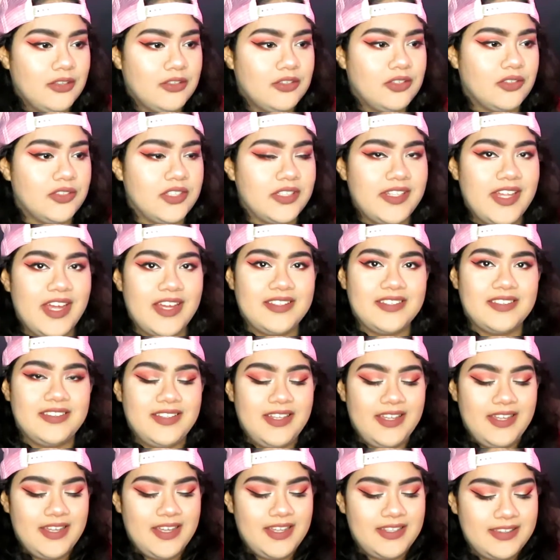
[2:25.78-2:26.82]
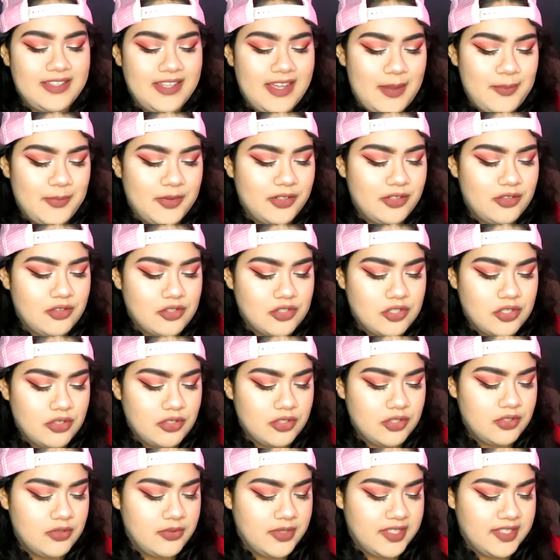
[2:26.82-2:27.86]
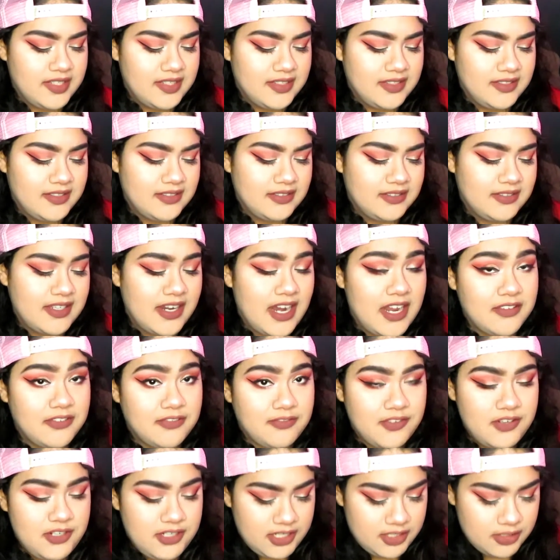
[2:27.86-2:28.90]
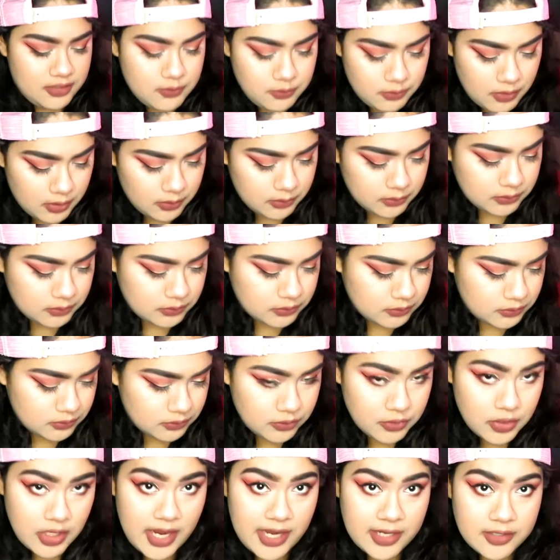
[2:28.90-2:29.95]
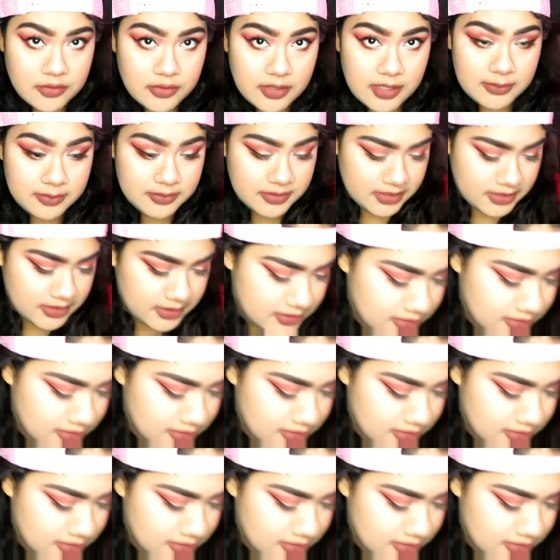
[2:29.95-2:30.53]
So the next thing that I'm going to show you is that I finished, well, I dropped it.